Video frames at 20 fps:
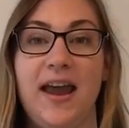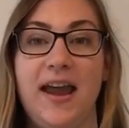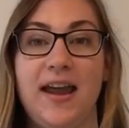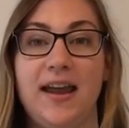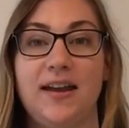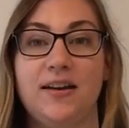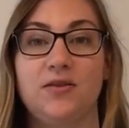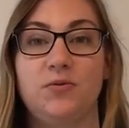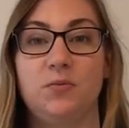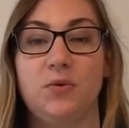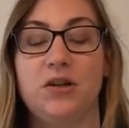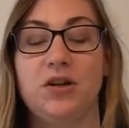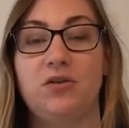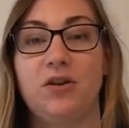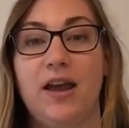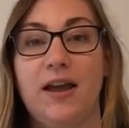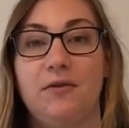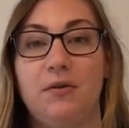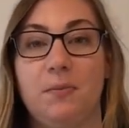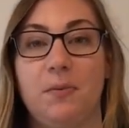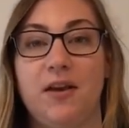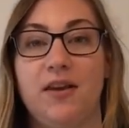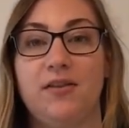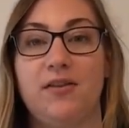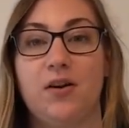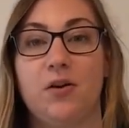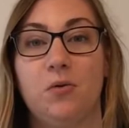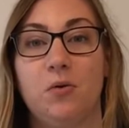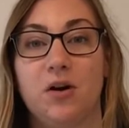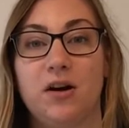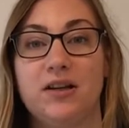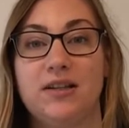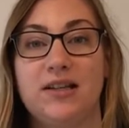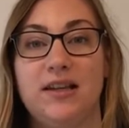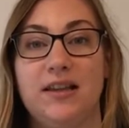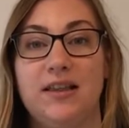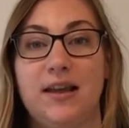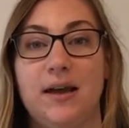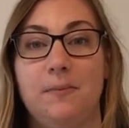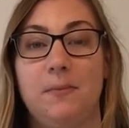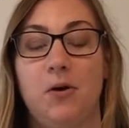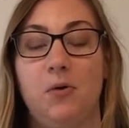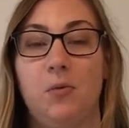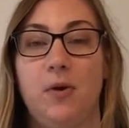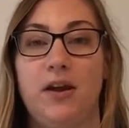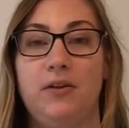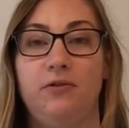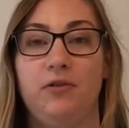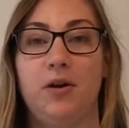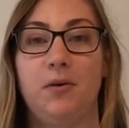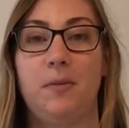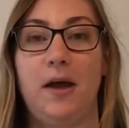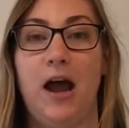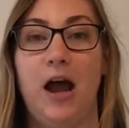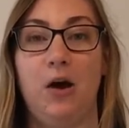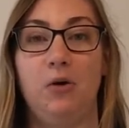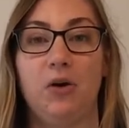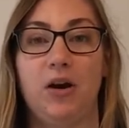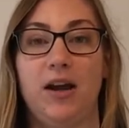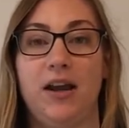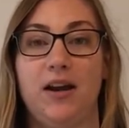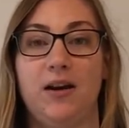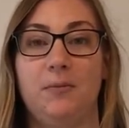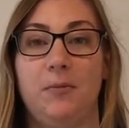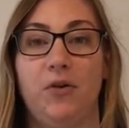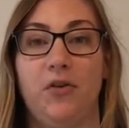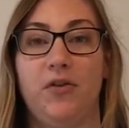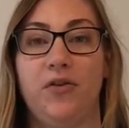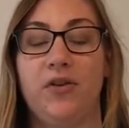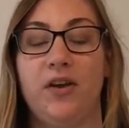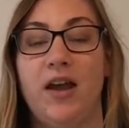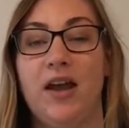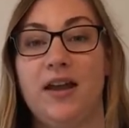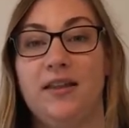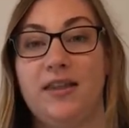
and we don't have a place to quarantine them away from our animals.